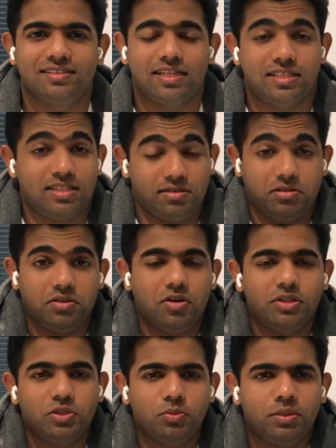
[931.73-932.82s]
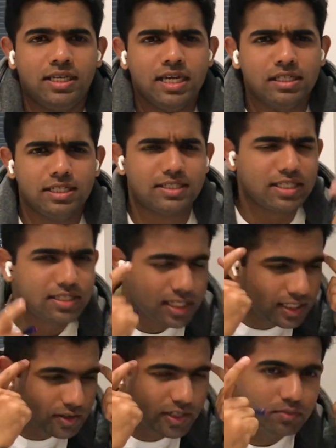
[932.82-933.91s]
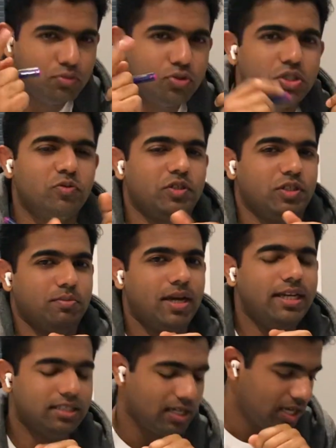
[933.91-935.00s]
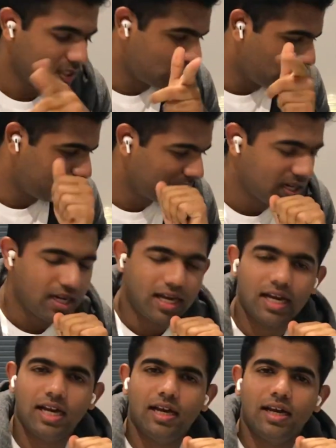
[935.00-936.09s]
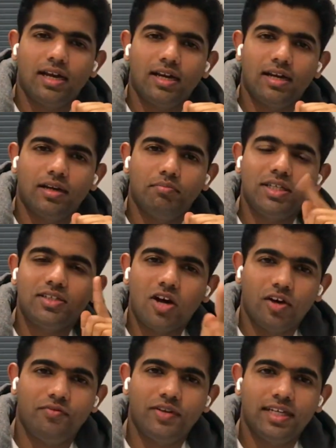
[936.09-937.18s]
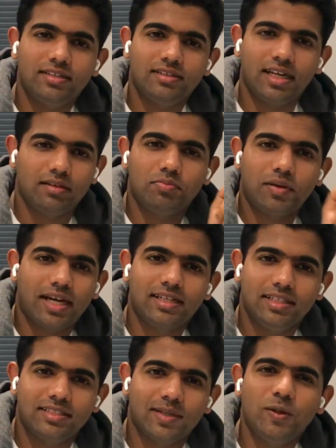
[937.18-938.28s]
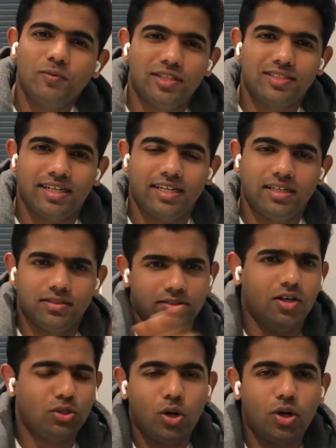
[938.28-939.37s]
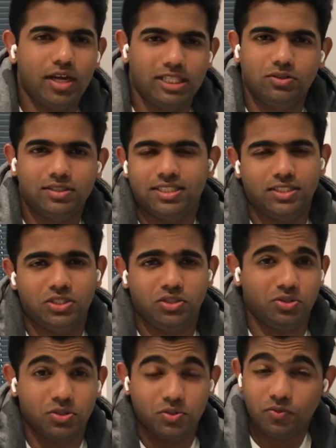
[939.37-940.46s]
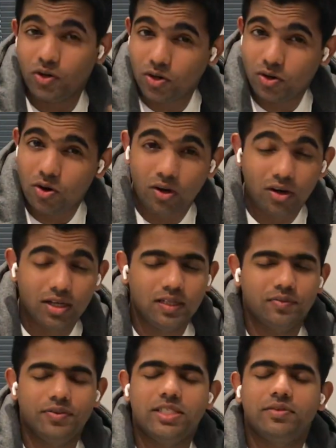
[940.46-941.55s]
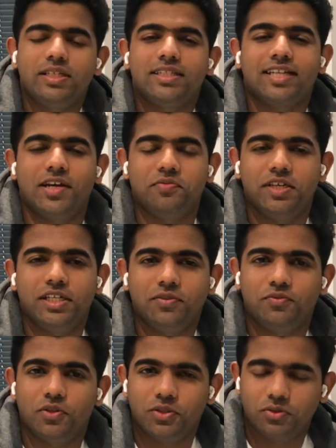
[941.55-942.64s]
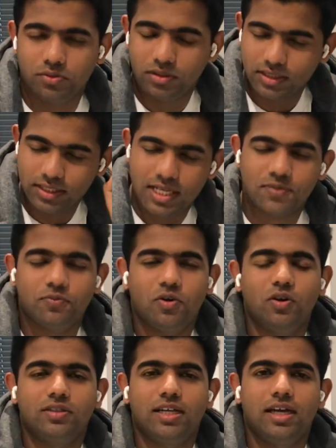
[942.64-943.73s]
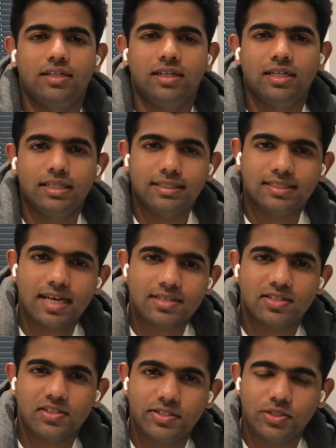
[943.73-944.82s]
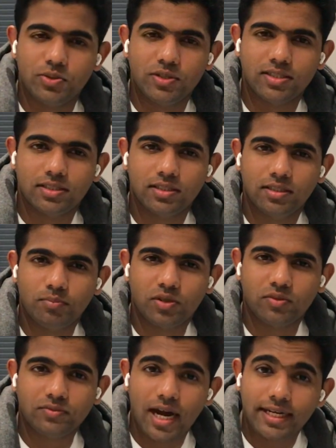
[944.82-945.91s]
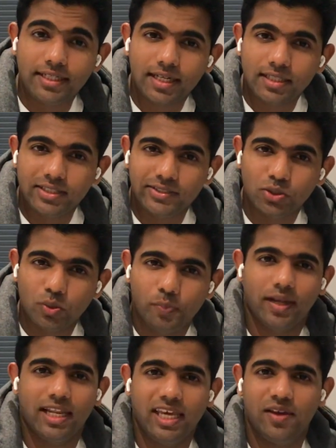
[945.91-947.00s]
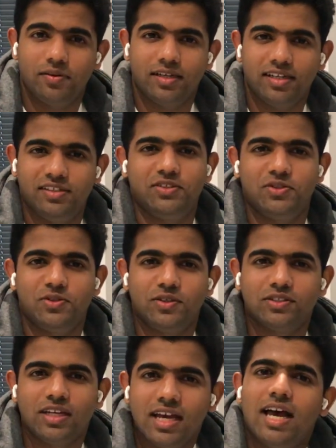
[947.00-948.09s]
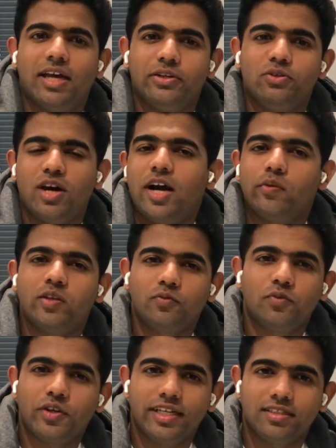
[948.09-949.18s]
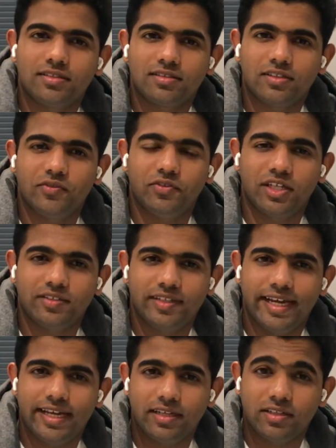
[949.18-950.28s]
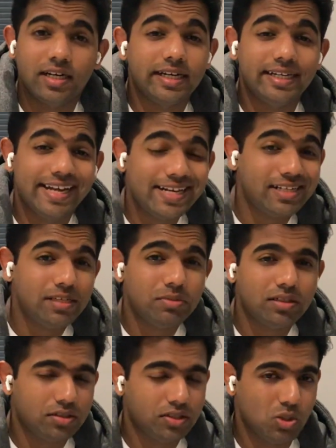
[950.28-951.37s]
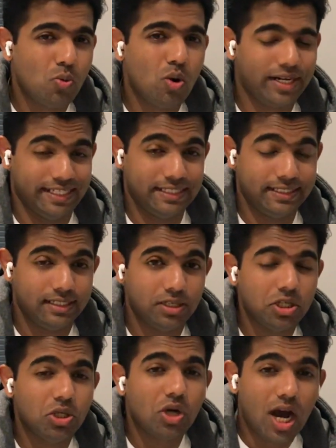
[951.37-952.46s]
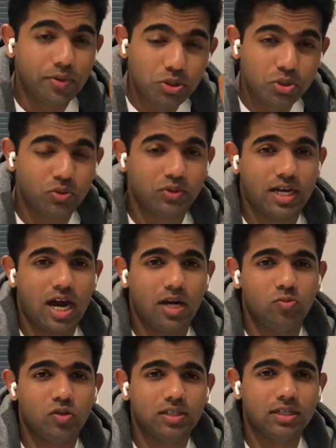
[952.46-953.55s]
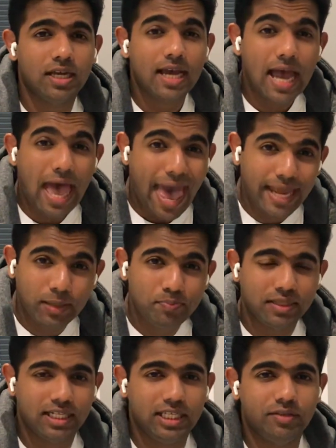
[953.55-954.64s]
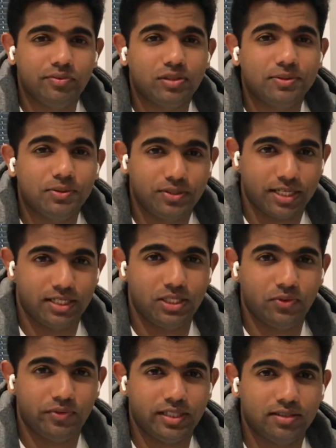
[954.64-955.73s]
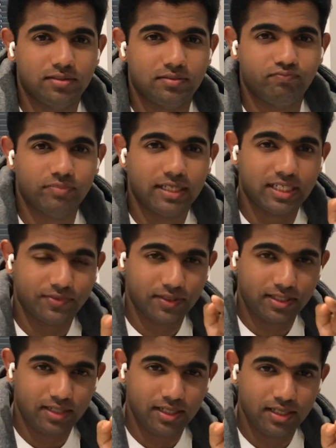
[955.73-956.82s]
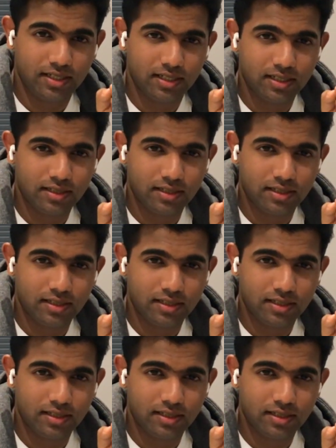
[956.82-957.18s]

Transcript: It's going to be such a great boost for your mind. So be confident and practice some of this technique. Not all, I don't suggest you to follow all. Whichever is convenient for you, just follow that. Success is yours, provided you believe it is yours and you hard work for it. If you are a daydreamer, you won't get it. How to do the hard work and believe you can do it, then definitely